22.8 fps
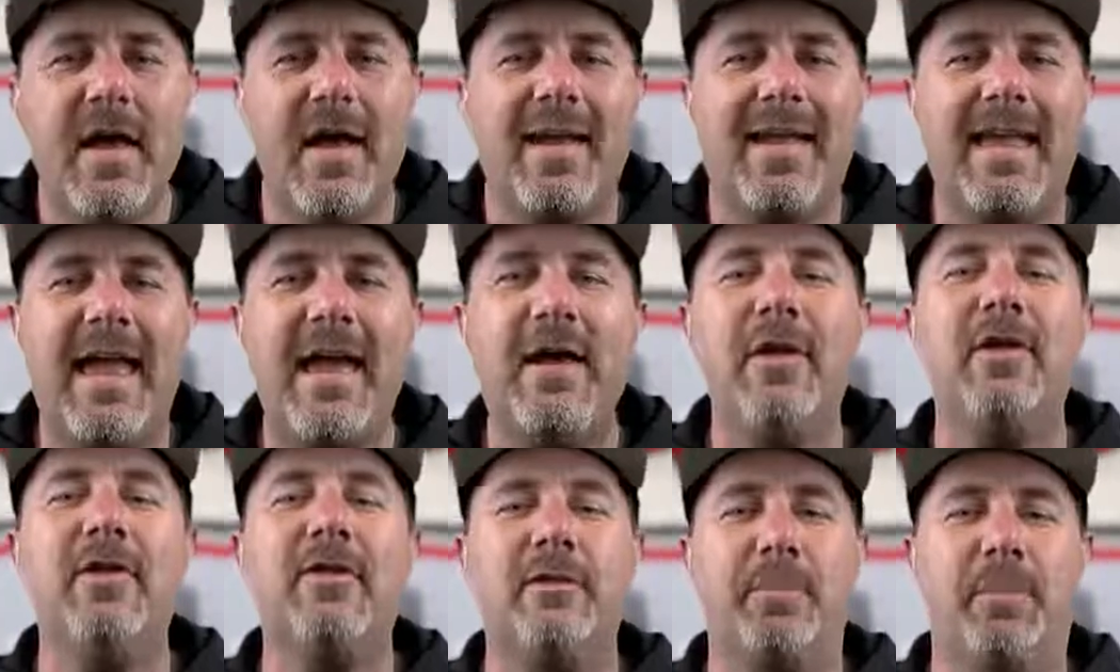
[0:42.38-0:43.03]

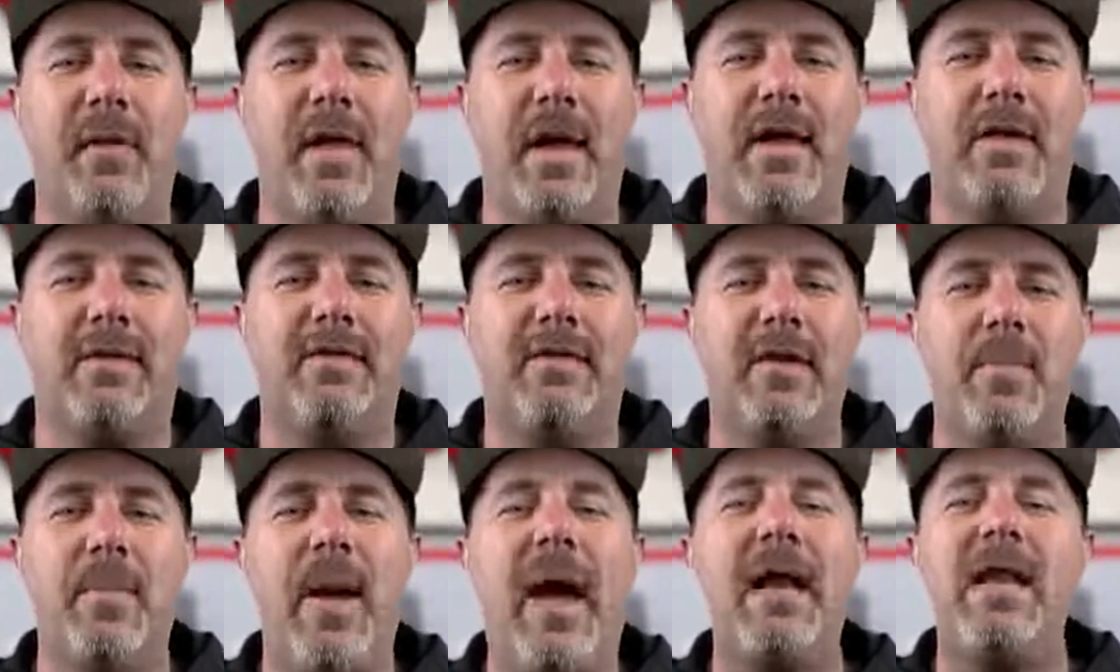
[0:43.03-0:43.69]
Gail explains
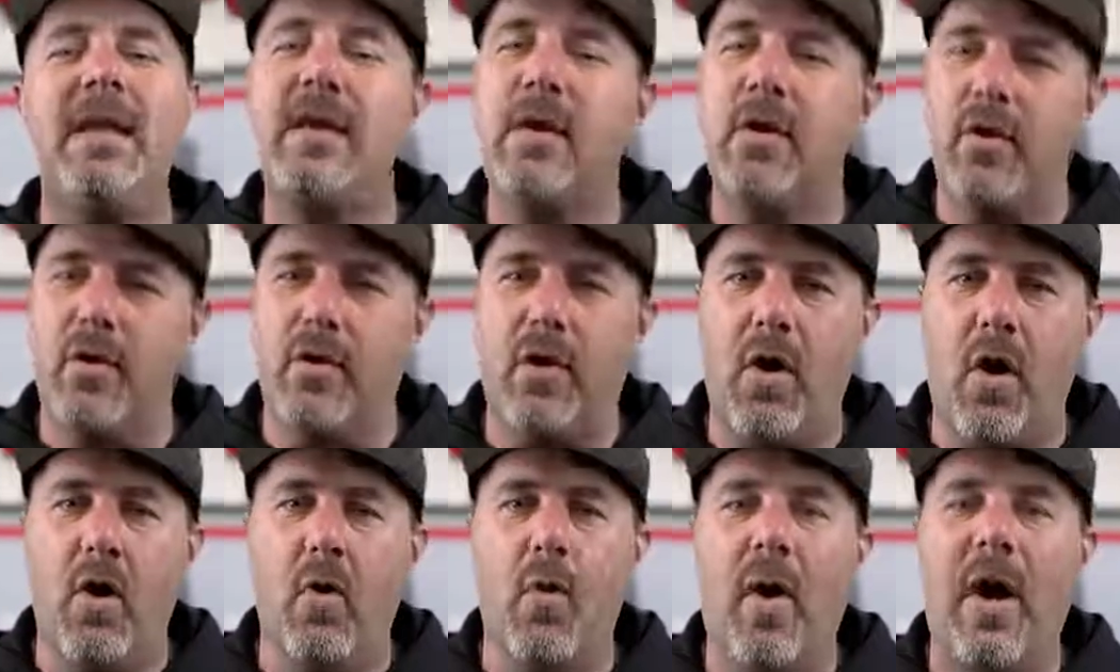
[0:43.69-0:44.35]
that about a year
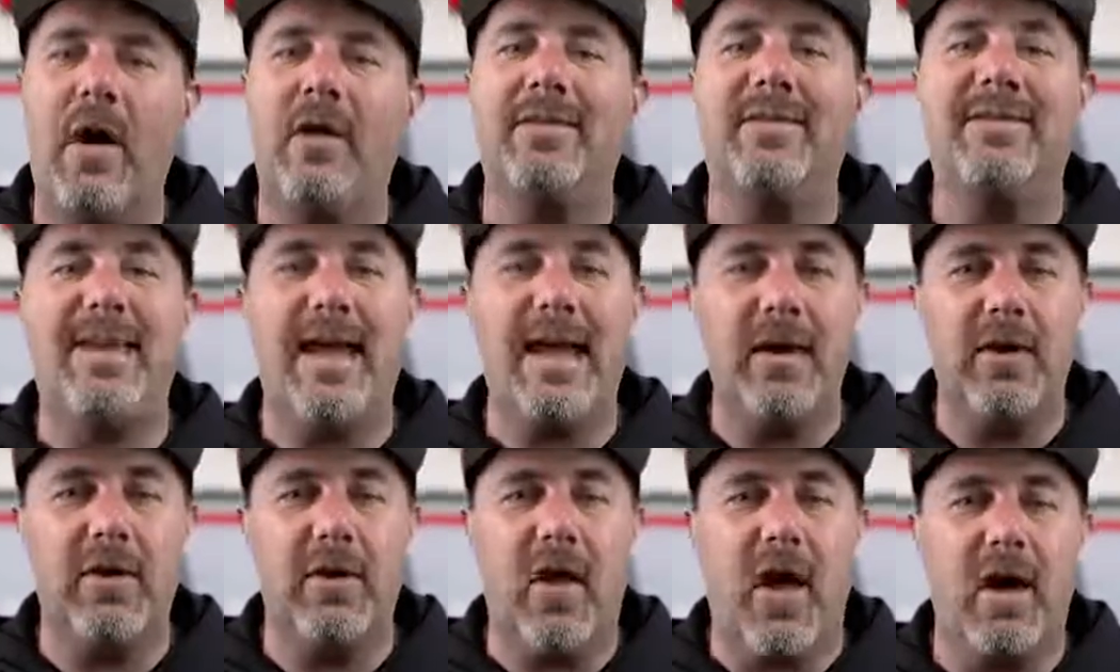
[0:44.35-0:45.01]
ago, while
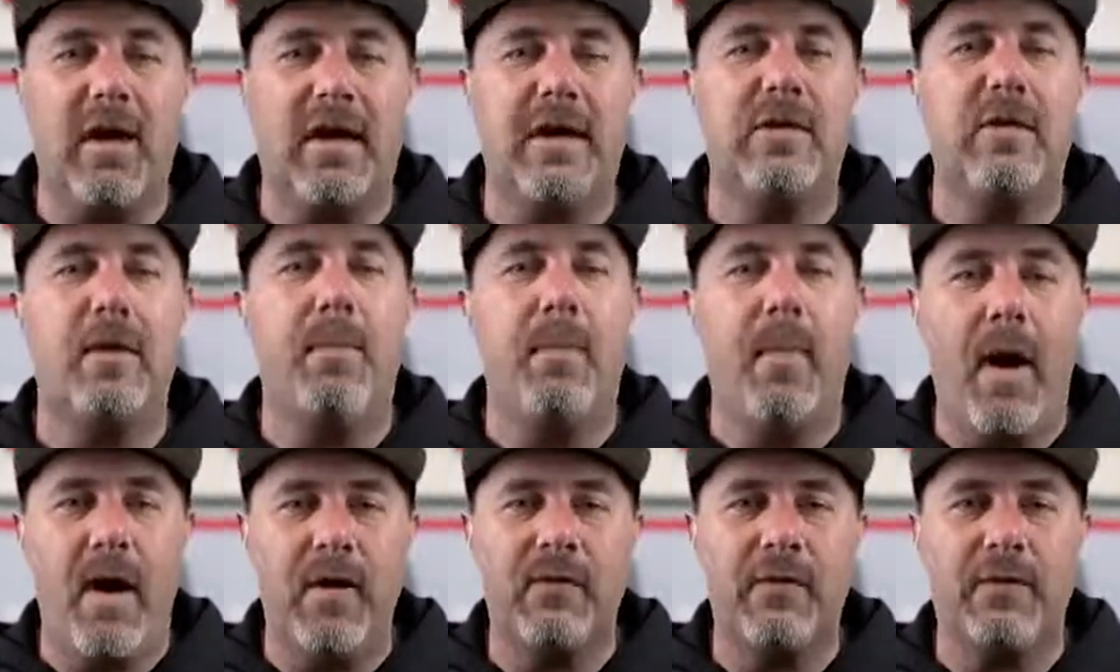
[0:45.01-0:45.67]
data logging the
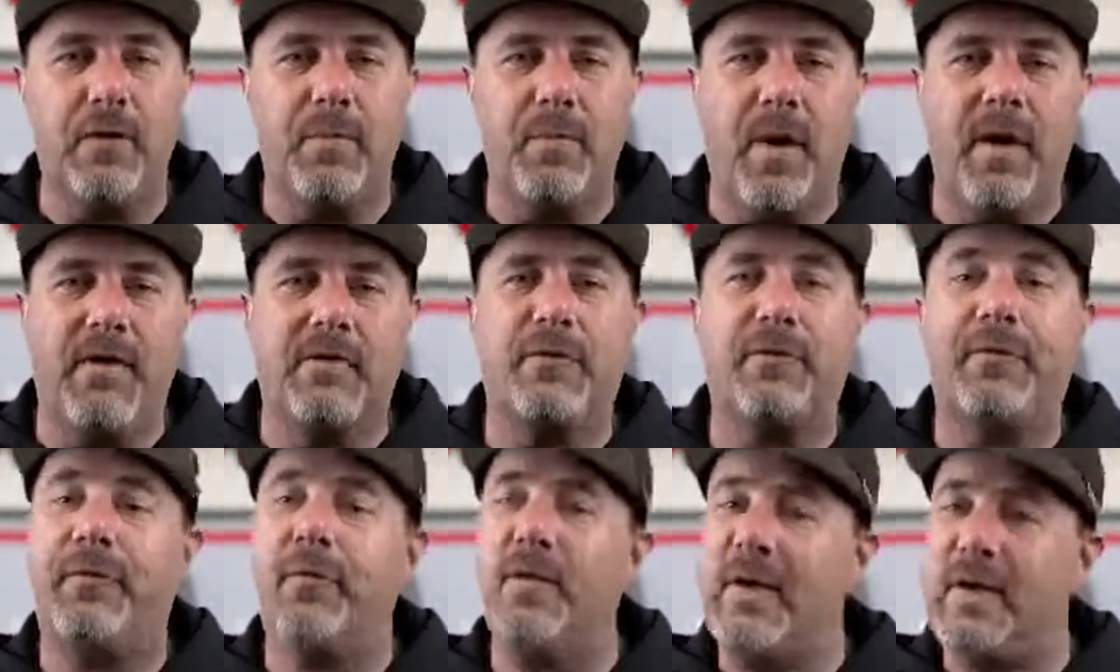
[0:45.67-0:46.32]
Monster Mutts
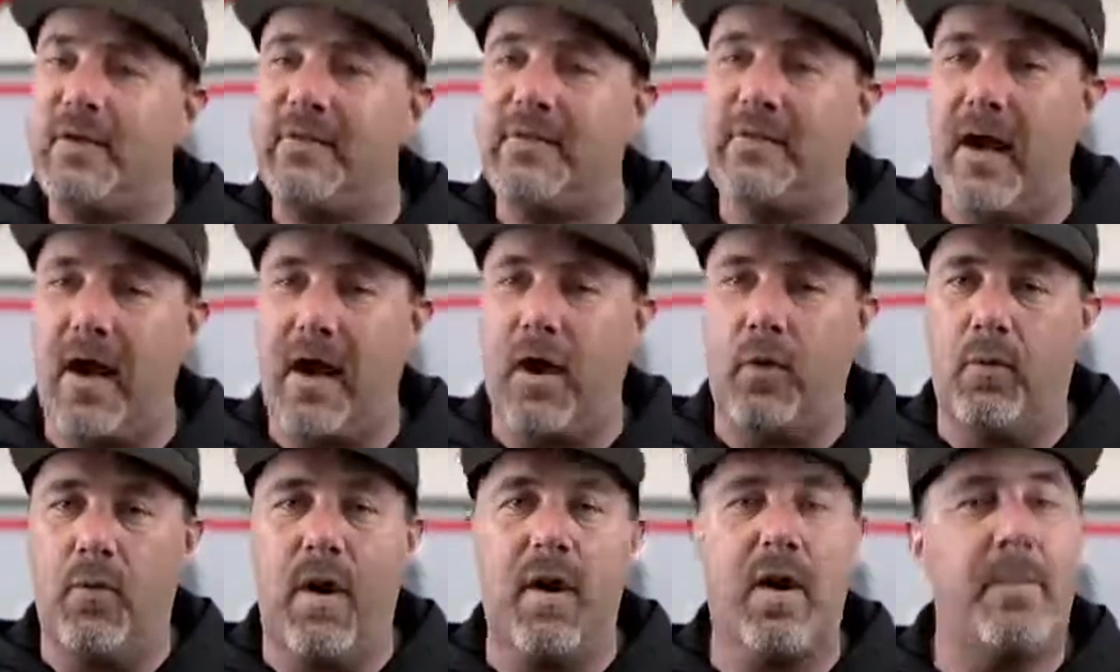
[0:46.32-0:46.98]

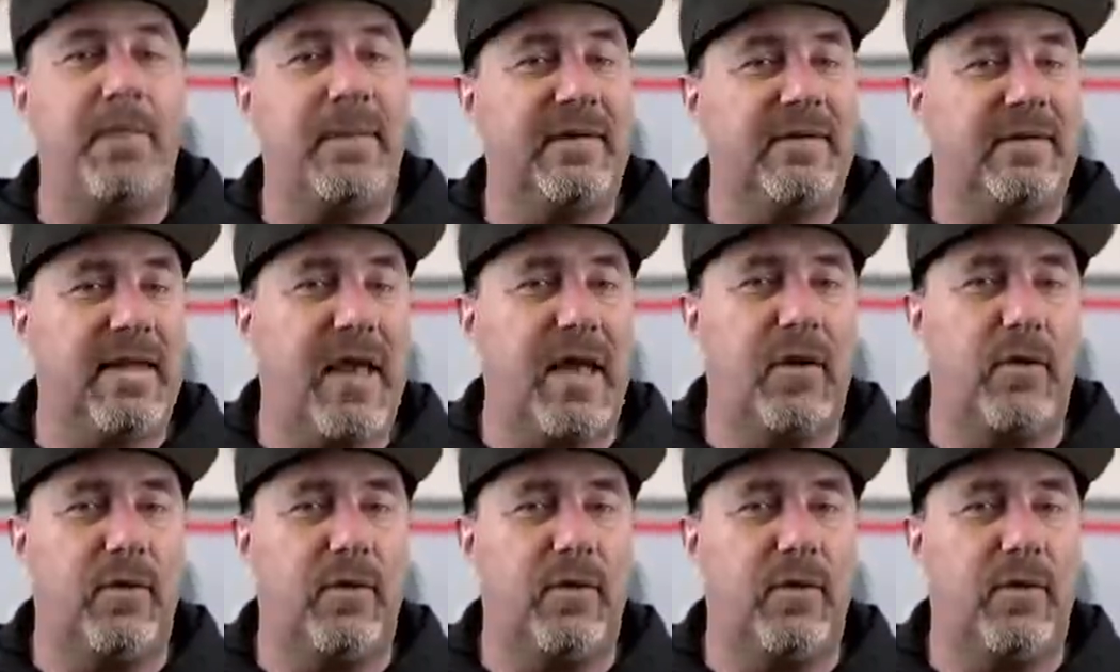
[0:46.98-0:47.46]
freestyle run up in San